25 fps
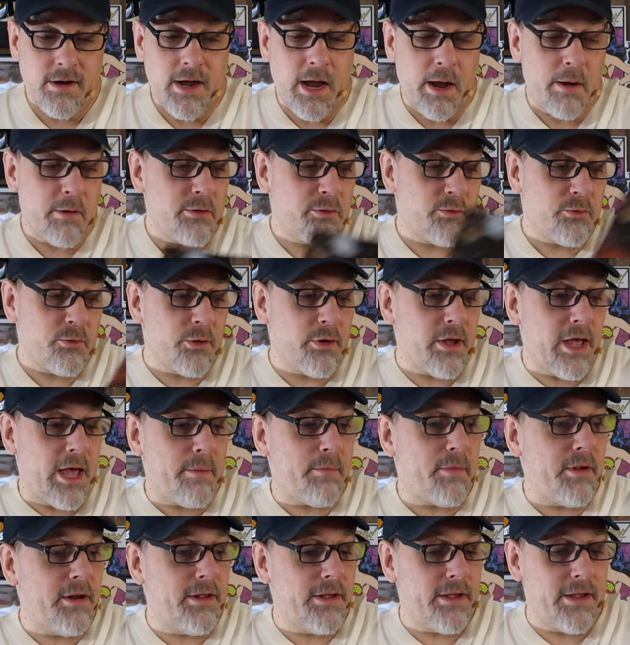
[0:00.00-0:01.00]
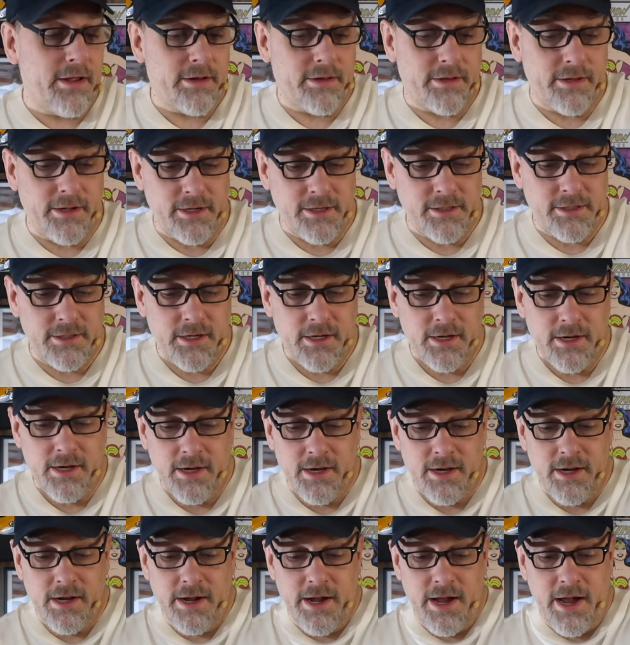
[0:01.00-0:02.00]
I was real happy to get these.
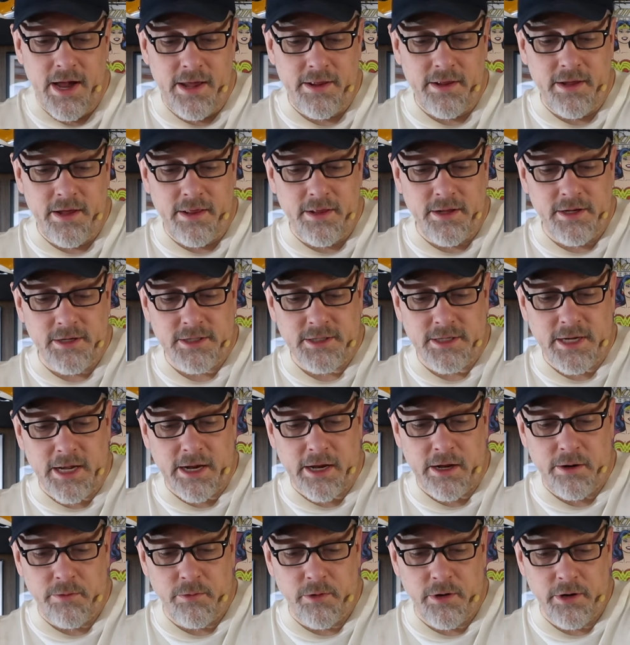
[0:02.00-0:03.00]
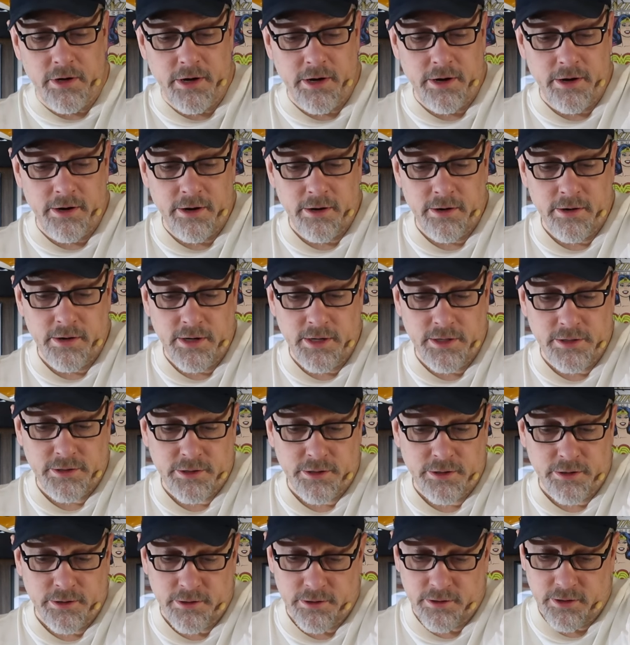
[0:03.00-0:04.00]
And then this second one here is
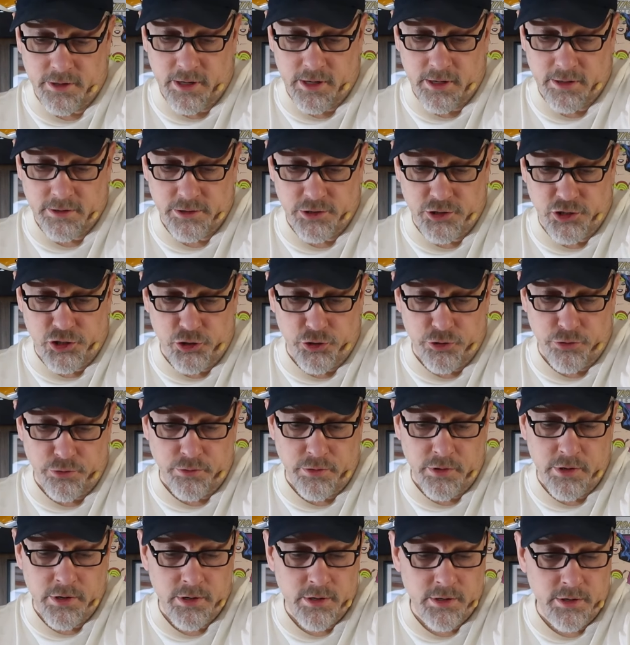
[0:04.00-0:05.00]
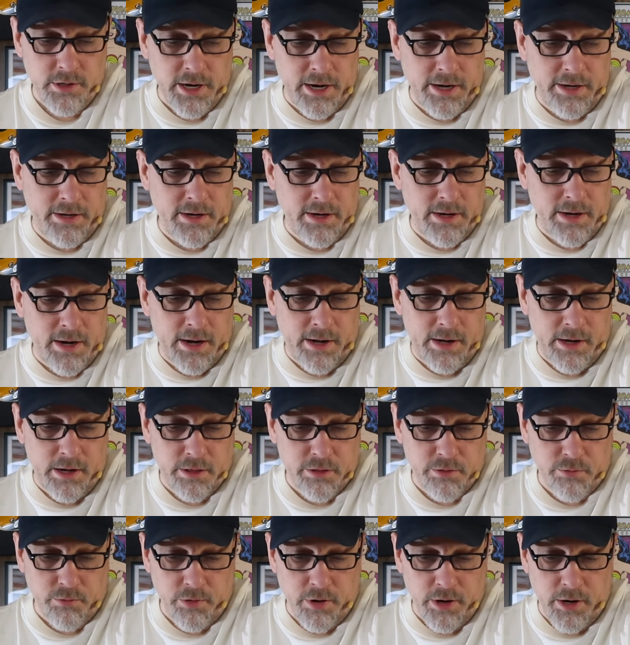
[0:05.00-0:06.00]
her uh, June
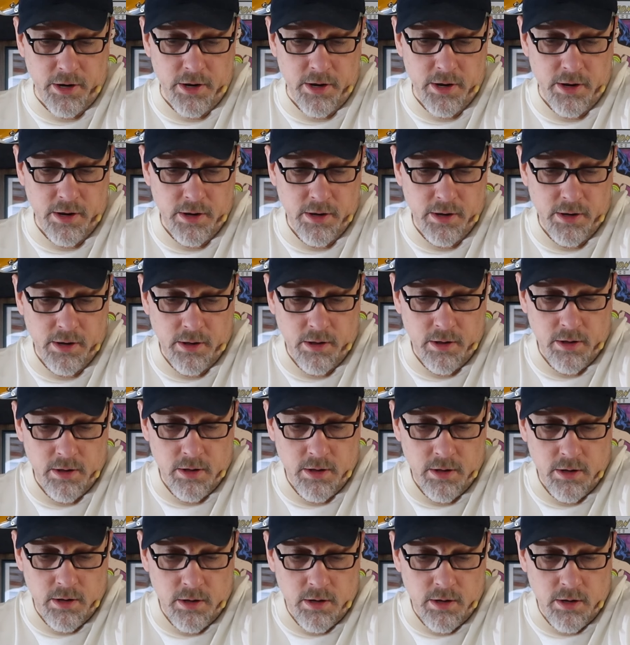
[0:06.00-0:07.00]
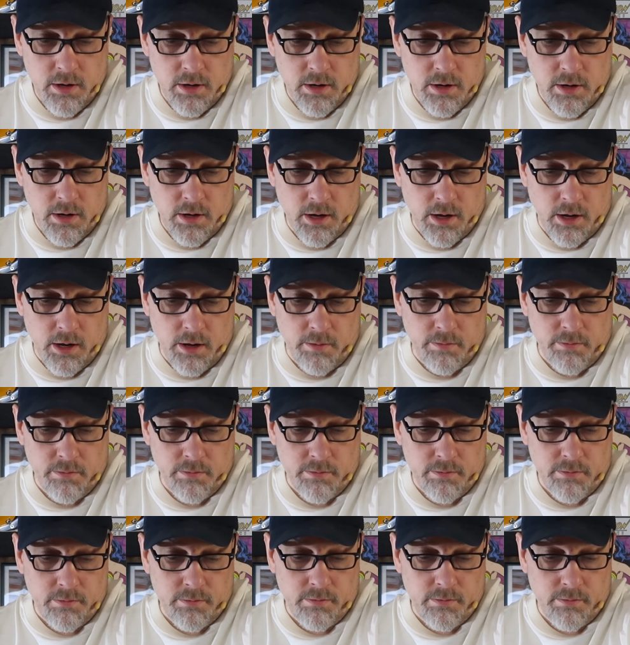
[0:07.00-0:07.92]
1993 um,